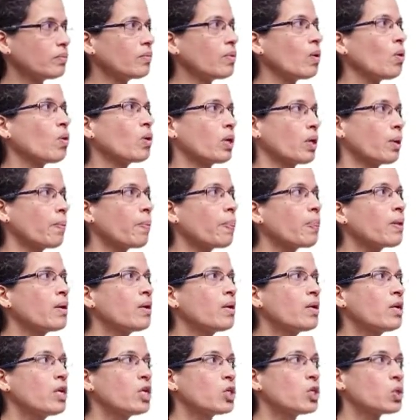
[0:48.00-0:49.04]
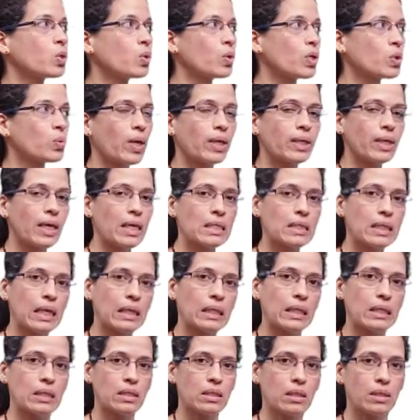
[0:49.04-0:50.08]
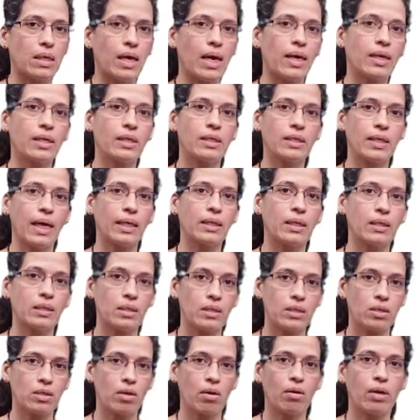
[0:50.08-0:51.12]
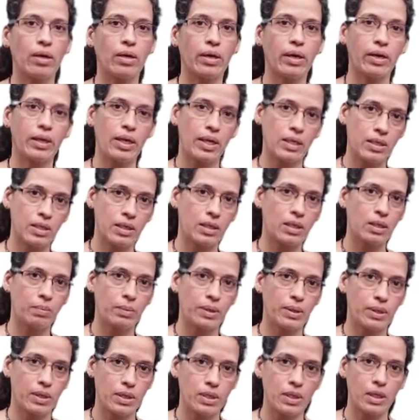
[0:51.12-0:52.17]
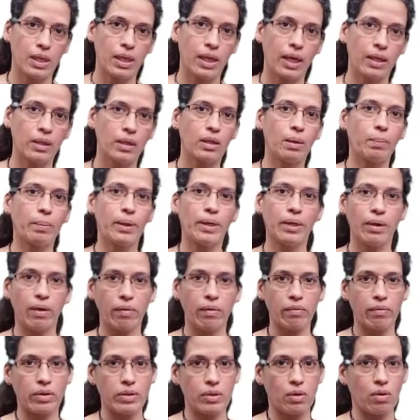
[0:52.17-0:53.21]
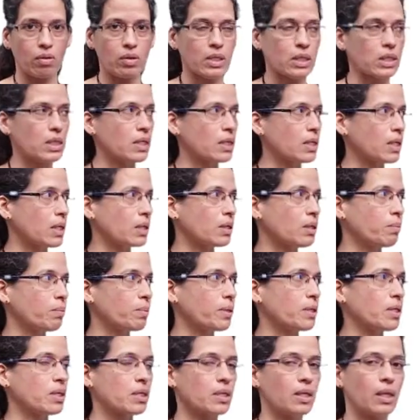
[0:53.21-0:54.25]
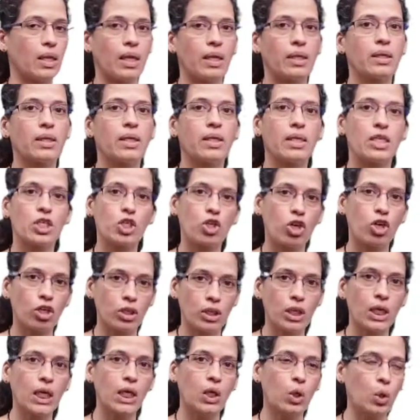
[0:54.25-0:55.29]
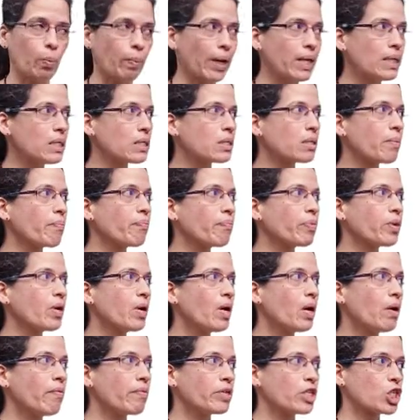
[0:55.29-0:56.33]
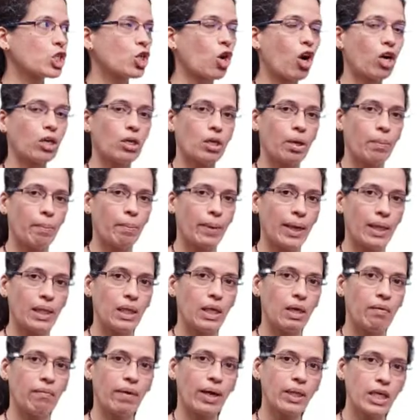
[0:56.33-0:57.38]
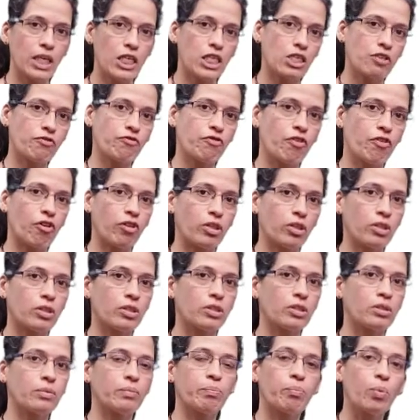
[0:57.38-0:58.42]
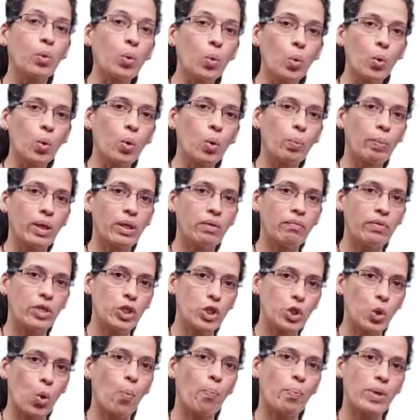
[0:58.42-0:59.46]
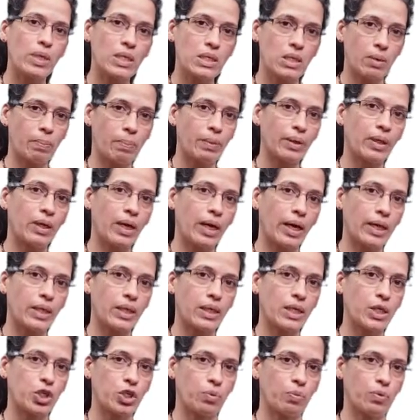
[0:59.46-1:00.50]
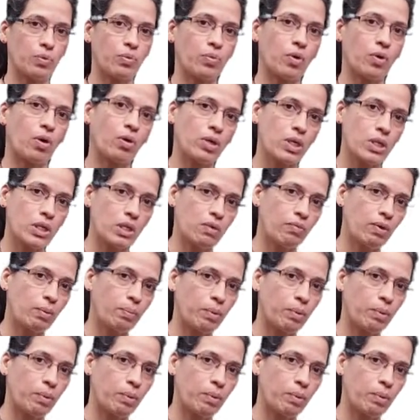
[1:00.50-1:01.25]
Okay. So your Swan-Ganz catheter, the adult catheters are 110 centimeters in length, the pediatrics are around 60 centimeters in length. It has got three lumens, which has got mainly one is for the blue lumen, which opens up in the right atrium, which we call a CVP